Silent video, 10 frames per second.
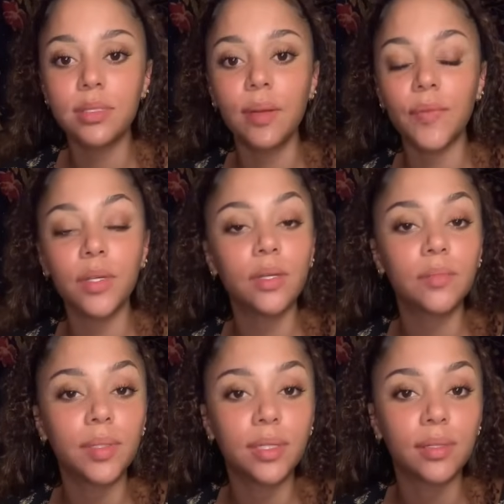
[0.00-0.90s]
Something could
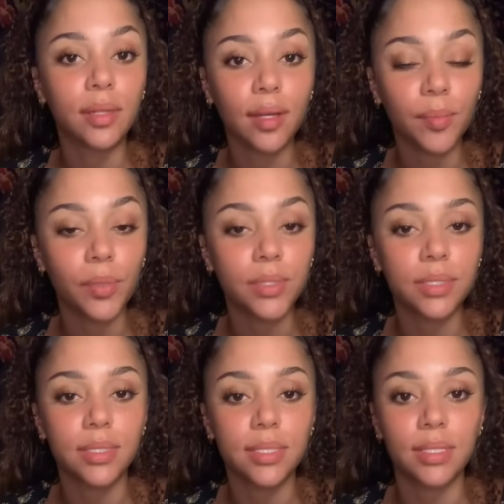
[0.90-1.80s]
be like a
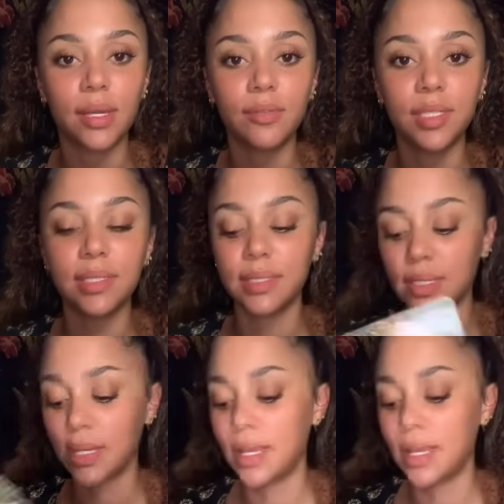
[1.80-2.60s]
person's savings.